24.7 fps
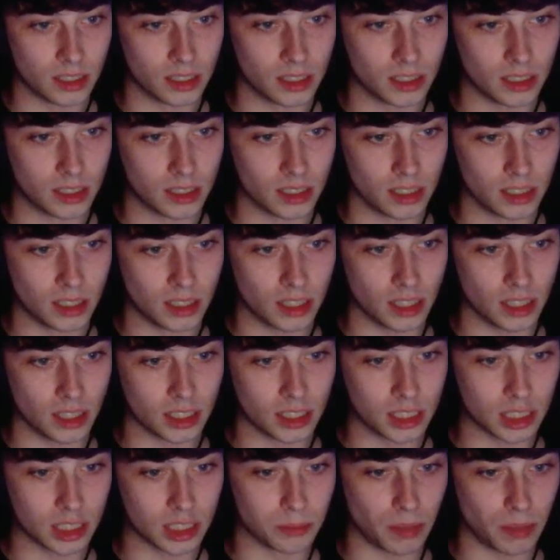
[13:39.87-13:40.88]

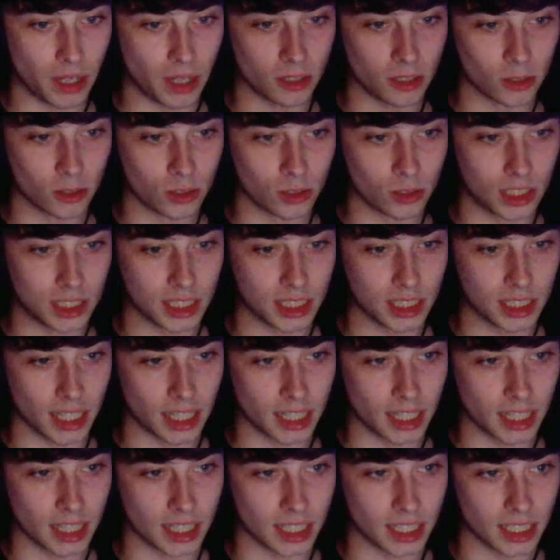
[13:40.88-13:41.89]
A spiral
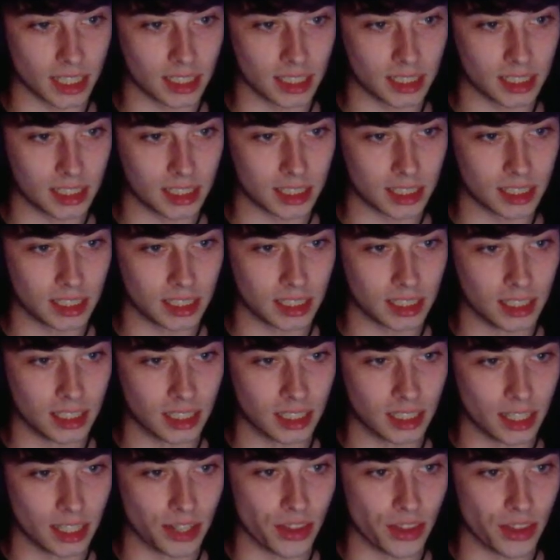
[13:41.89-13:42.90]
staircase.
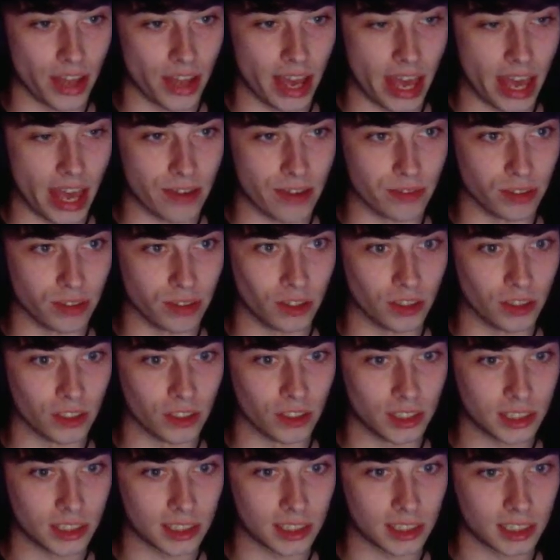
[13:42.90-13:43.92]
The
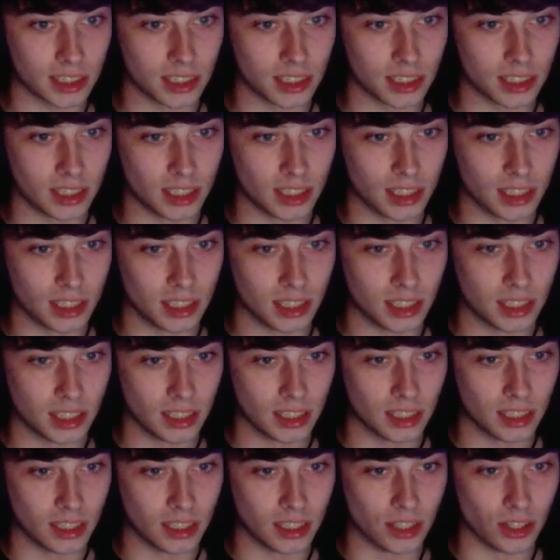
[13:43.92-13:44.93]
heavens.
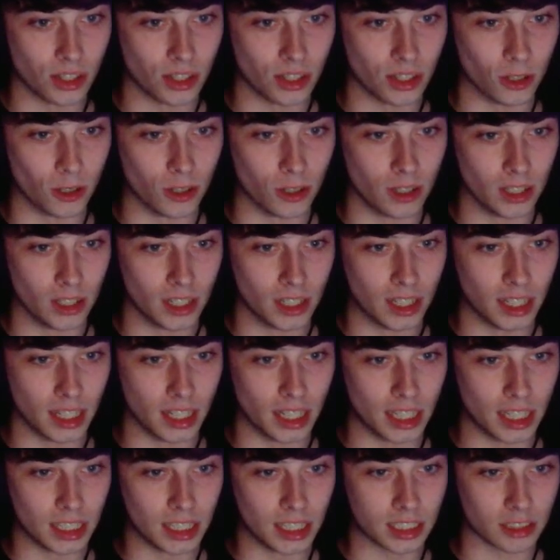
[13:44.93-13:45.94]
No,
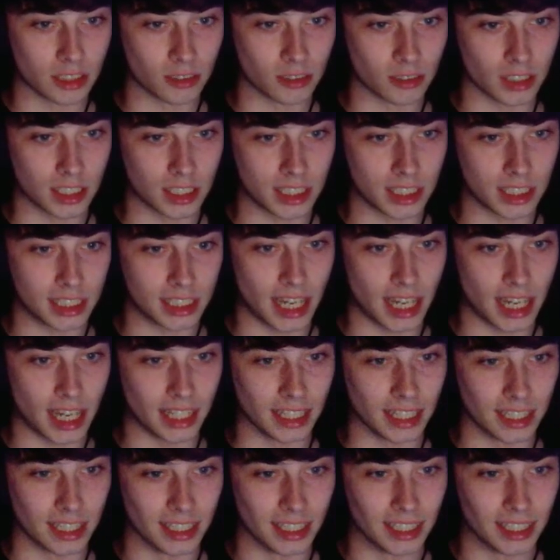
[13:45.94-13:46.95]
it's a
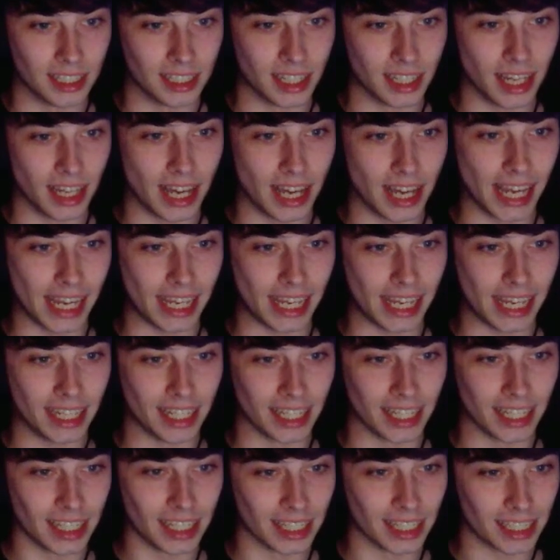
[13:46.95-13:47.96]
rasen, a
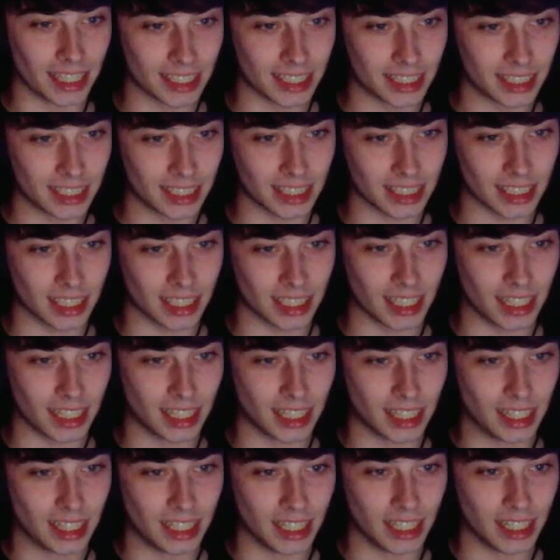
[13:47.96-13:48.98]
helix.
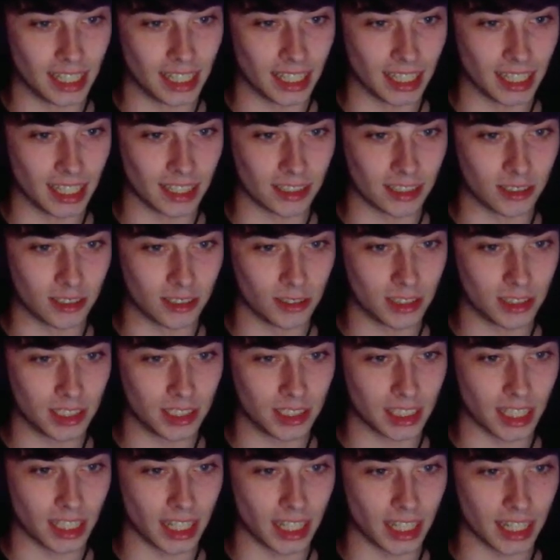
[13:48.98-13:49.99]
A helical
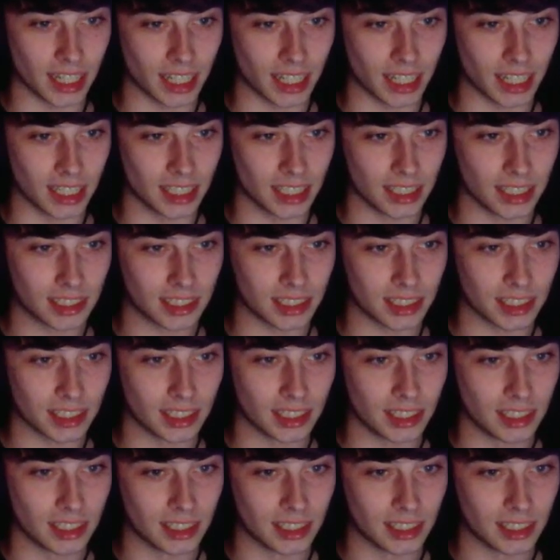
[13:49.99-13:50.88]
staircase.